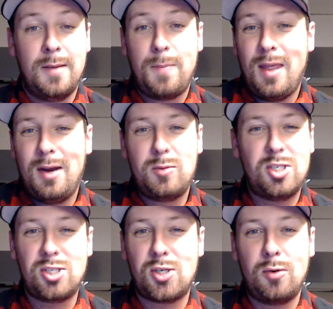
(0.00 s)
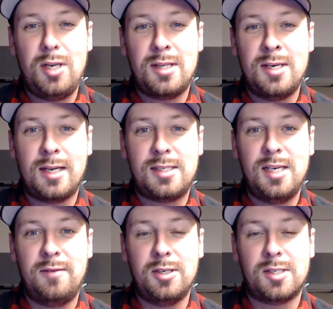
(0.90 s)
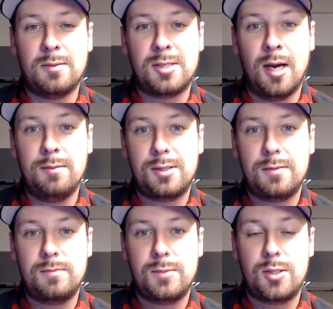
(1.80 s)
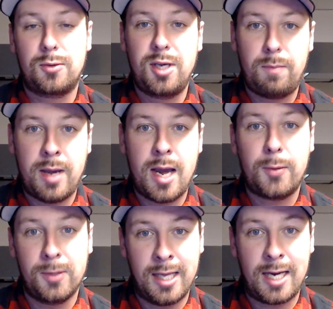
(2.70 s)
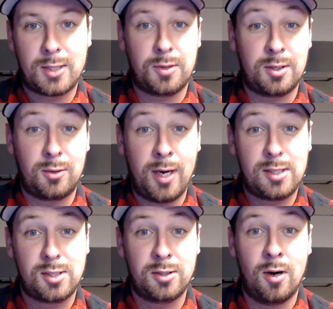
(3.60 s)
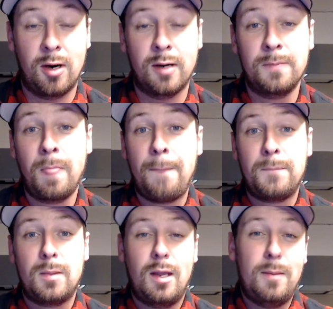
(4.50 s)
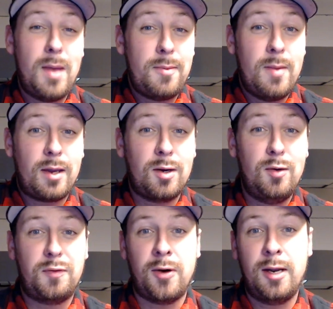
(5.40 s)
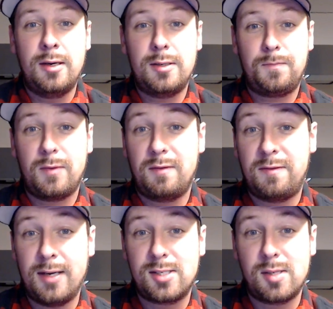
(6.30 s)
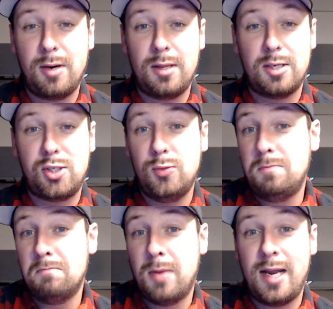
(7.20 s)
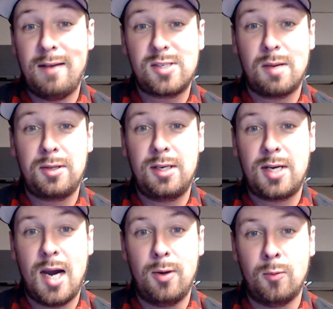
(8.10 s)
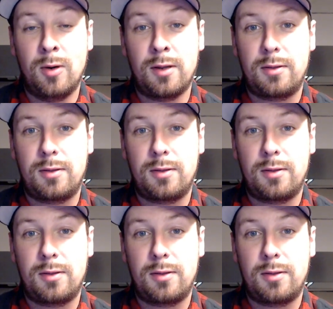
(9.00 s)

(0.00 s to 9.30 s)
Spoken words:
and you just don't need the negativity sometimes. So kick back, relax with a great cigar, and maybe make a new friend, find somebody that you might have something in common with,